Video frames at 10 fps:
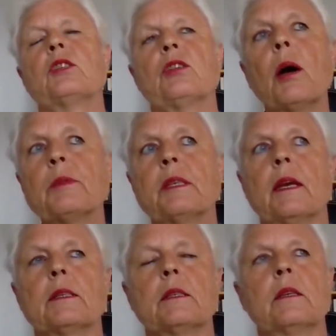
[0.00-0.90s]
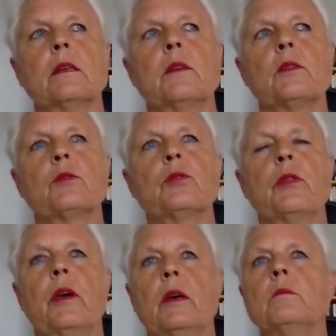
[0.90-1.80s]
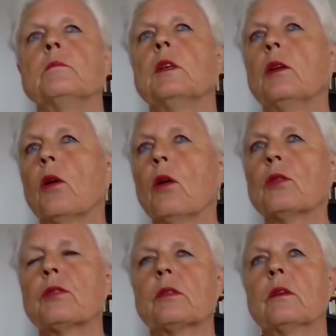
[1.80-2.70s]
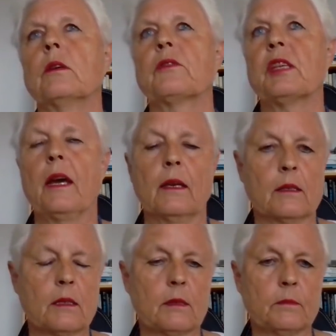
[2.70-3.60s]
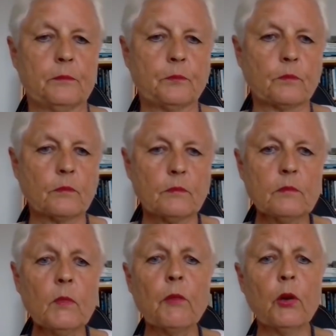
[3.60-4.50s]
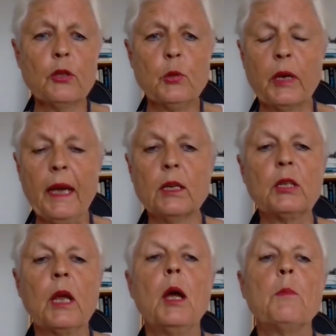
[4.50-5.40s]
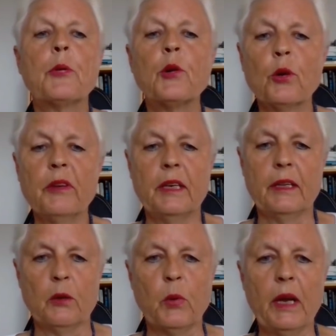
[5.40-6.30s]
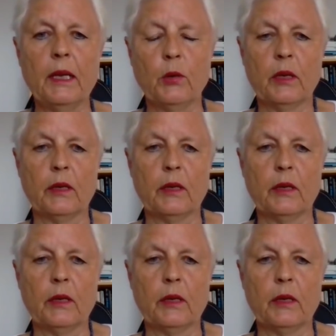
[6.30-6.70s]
subject to the laws of science. Of course, you cannot prove it in the way you